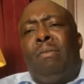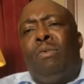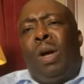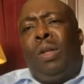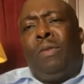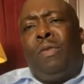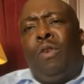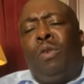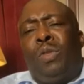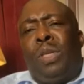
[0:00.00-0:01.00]
one of
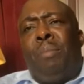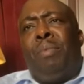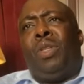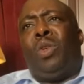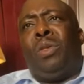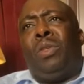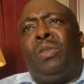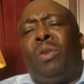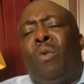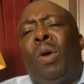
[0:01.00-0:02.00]
those
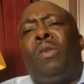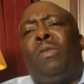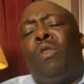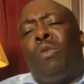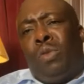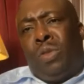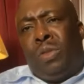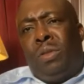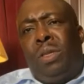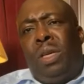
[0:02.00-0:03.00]
episodes or one of
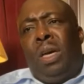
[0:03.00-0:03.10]
those,